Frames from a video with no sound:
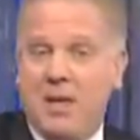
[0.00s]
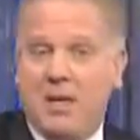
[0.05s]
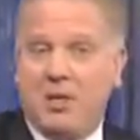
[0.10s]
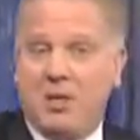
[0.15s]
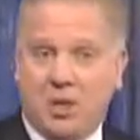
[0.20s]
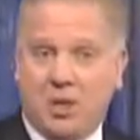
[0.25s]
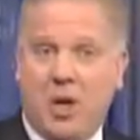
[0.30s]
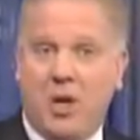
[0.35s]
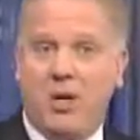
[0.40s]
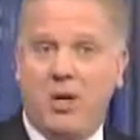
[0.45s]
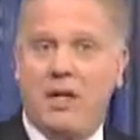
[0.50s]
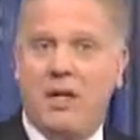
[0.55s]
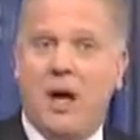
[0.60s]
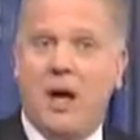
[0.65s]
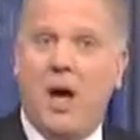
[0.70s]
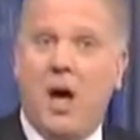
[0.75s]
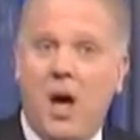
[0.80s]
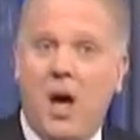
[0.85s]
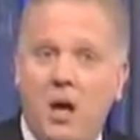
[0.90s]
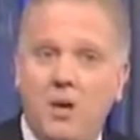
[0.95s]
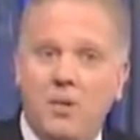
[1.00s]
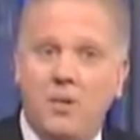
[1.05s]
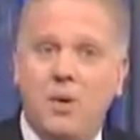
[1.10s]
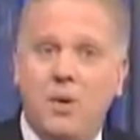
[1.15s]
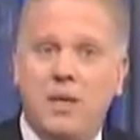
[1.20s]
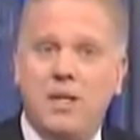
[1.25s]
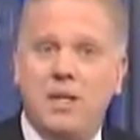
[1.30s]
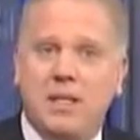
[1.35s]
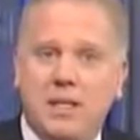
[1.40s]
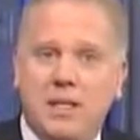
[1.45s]
started a
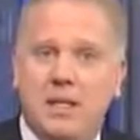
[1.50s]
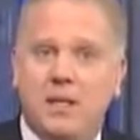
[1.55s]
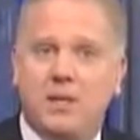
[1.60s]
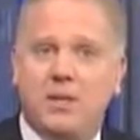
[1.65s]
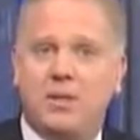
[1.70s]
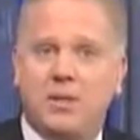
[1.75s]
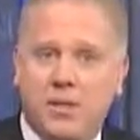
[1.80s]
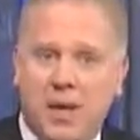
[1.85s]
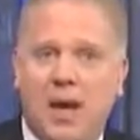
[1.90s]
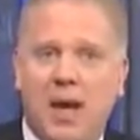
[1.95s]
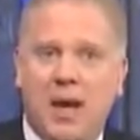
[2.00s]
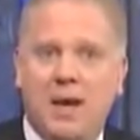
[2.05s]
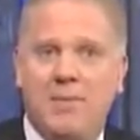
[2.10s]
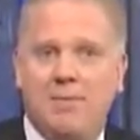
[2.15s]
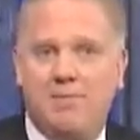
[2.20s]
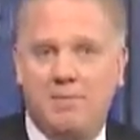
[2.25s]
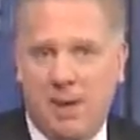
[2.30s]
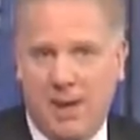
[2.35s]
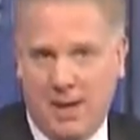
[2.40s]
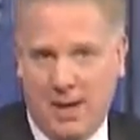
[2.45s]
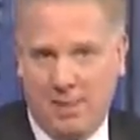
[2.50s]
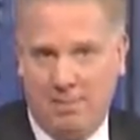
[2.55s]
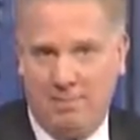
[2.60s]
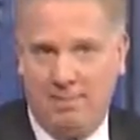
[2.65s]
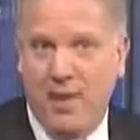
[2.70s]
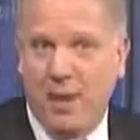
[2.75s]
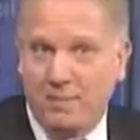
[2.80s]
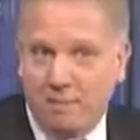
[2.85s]
100-year time bomb.